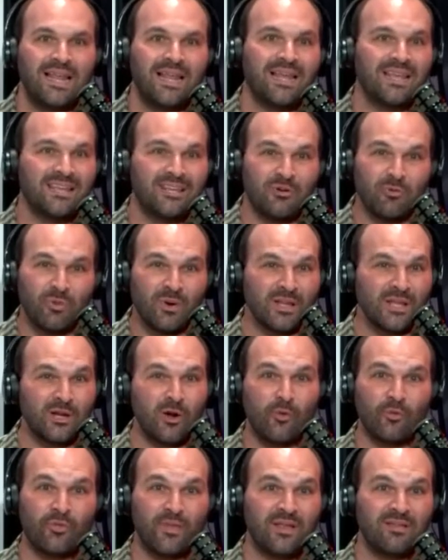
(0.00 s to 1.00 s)
Like, you really
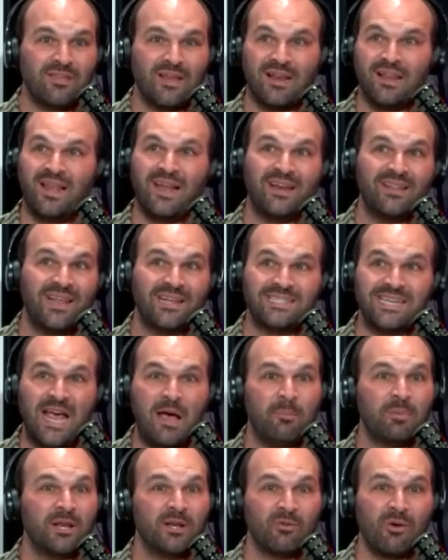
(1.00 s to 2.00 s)
don't think that a lot of that's
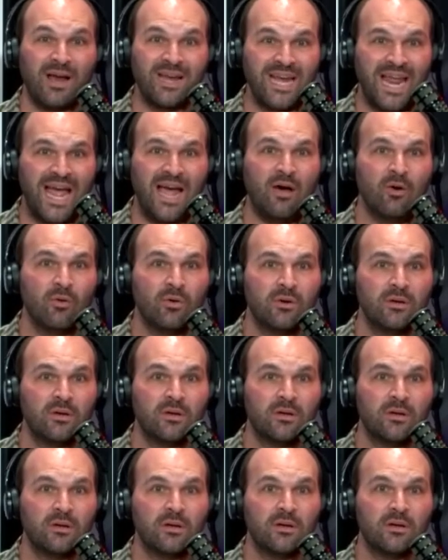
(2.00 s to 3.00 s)
happening right now?
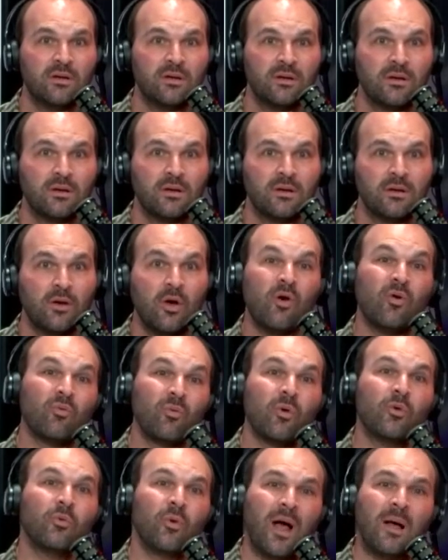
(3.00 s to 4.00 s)
Oh,
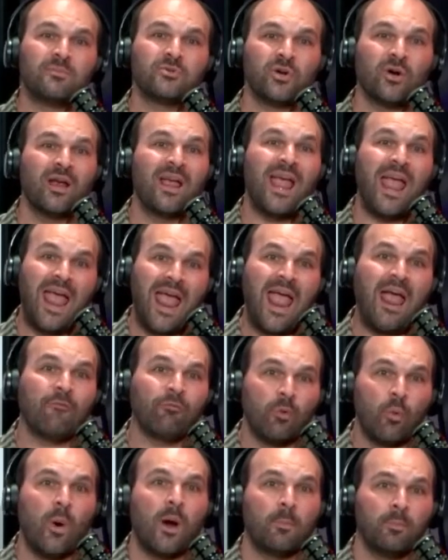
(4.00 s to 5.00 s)
I'm sorry,
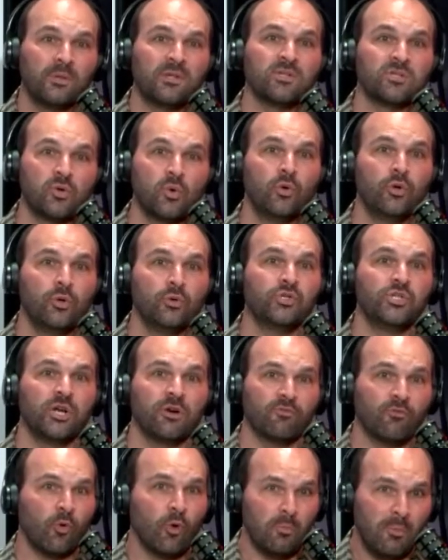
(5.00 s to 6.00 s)
everywhere but the school you
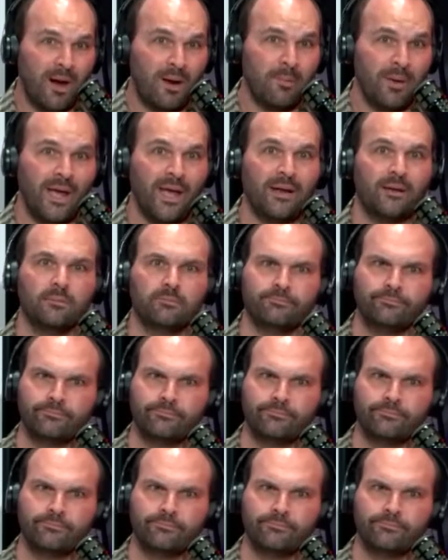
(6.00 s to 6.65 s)
cheer for. My bad.